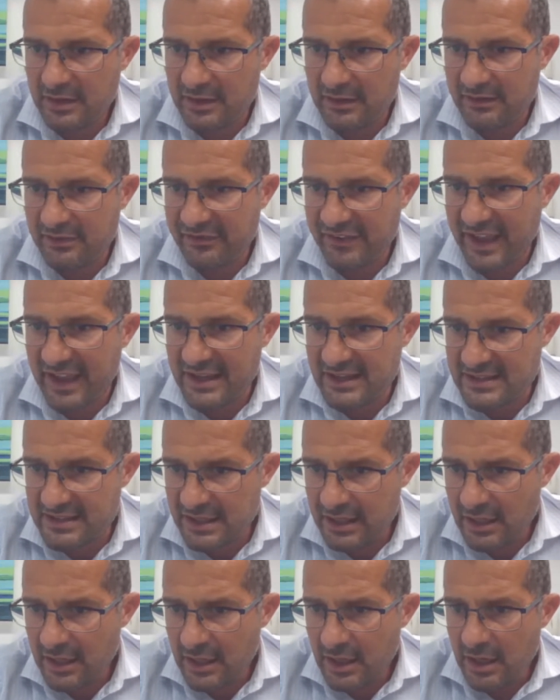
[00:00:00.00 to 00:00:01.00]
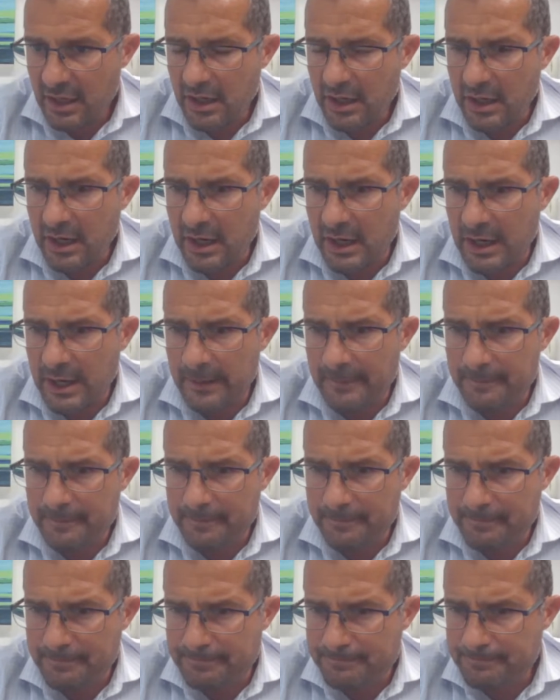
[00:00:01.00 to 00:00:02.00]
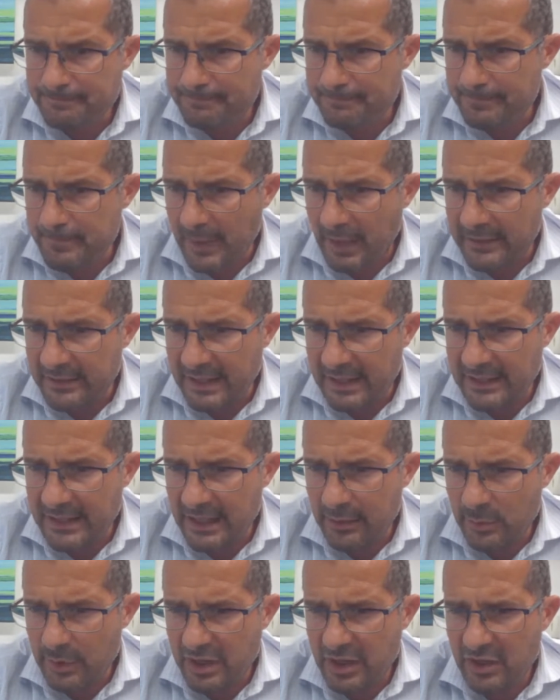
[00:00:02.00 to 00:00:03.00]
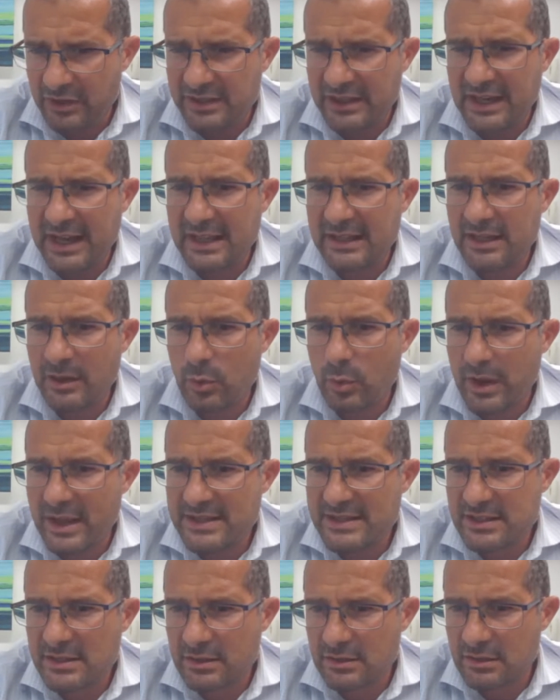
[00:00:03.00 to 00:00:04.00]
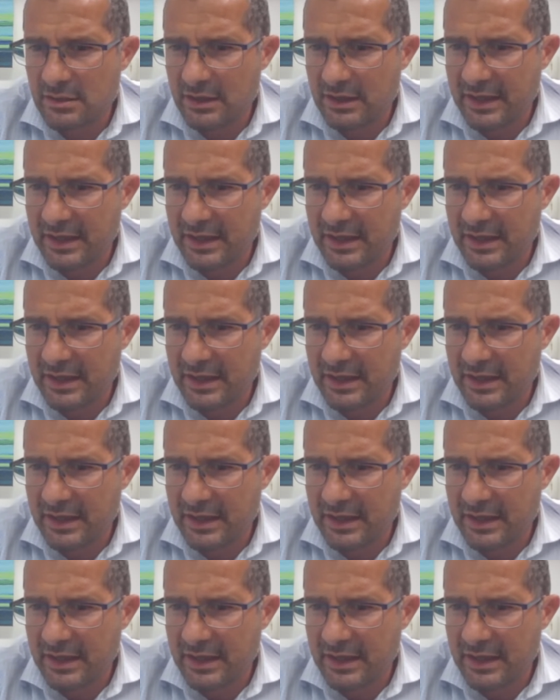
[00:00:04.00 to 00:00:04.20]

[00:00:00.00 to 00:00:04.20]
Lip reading: phase. Then we got another question.